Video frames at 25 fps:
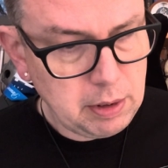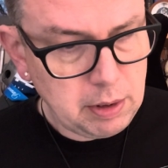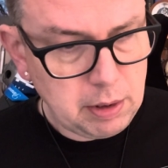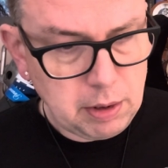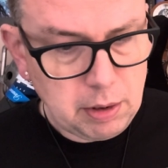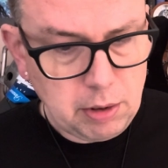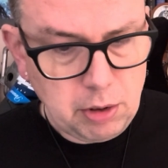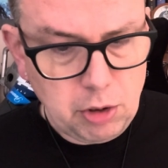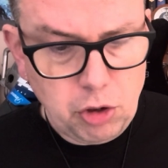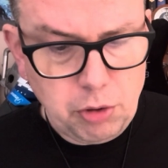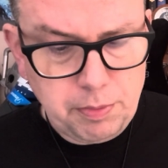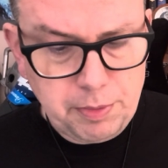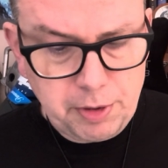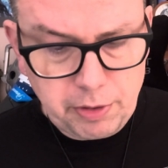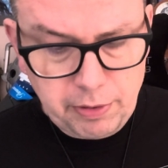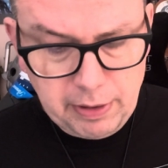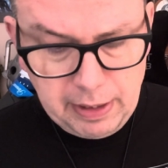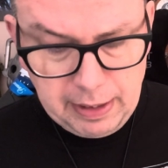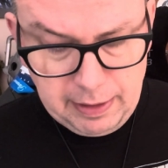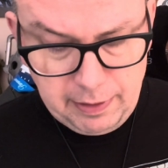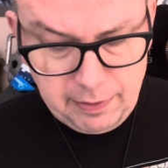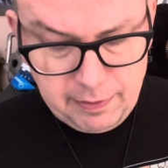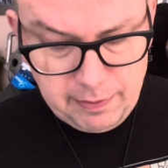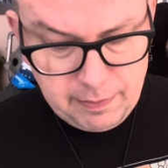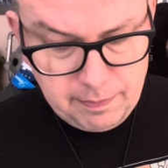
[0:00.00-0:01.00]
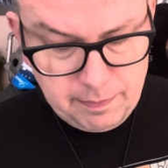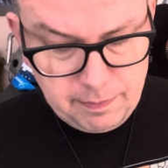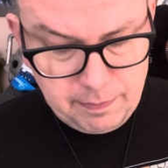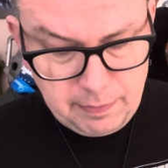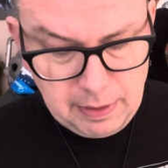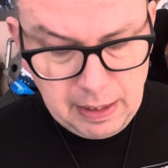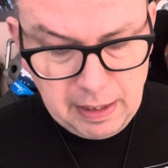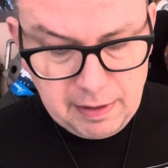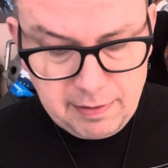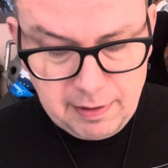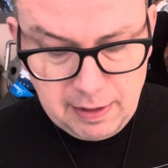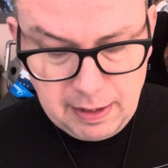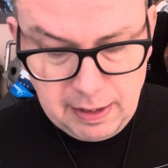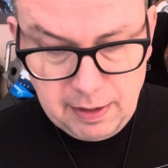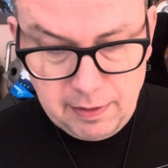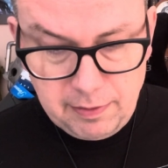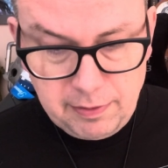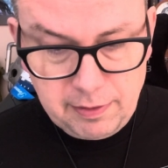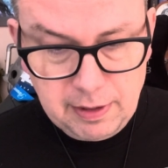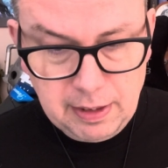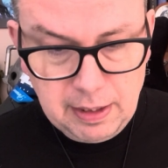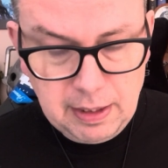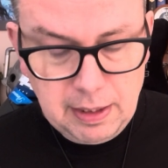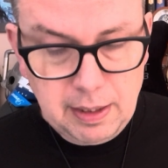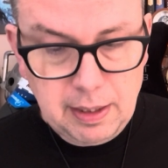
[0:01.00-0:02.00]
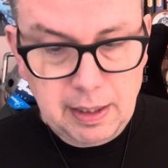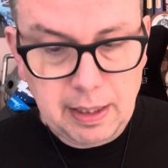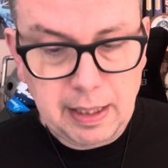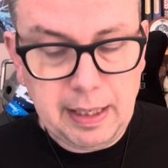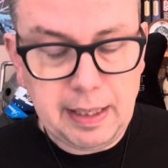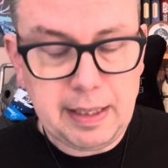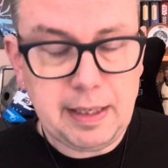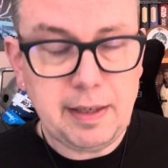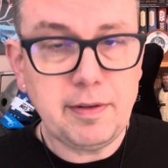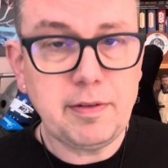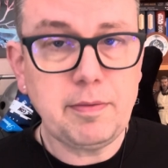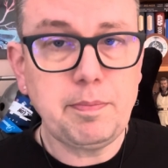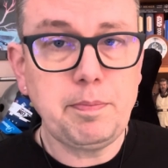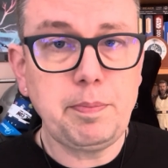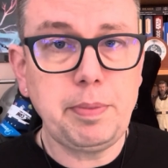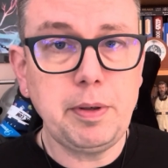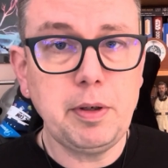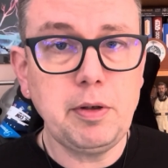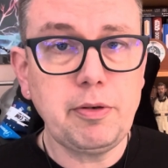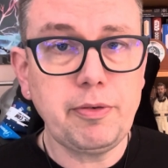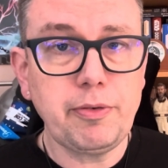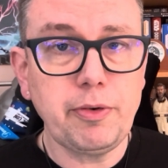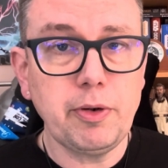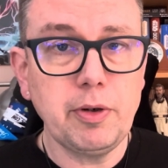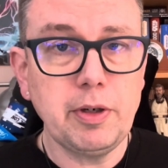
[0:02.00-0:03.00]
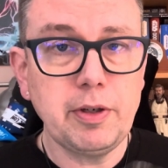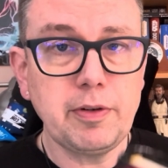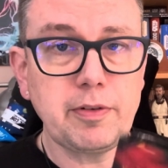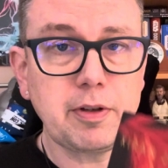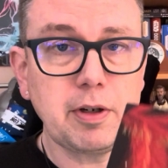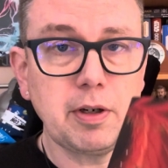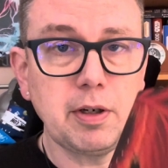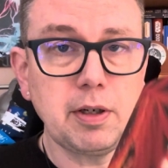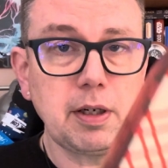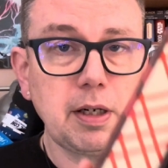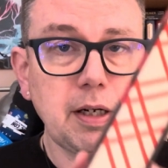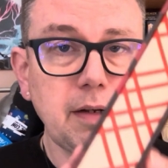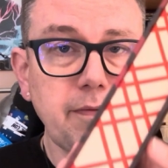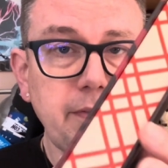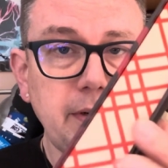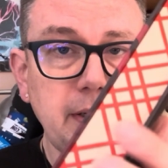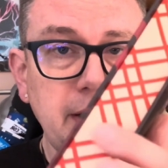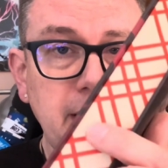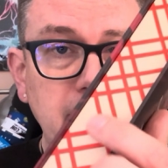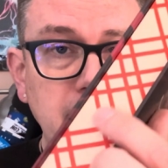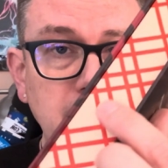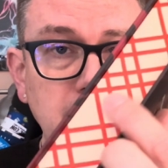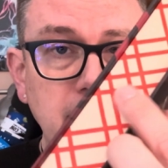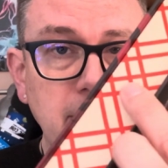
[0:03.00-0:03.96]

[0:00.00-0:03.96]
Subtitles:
Lumacrate. Yes, it is, and it's beautiful. It's got a lovely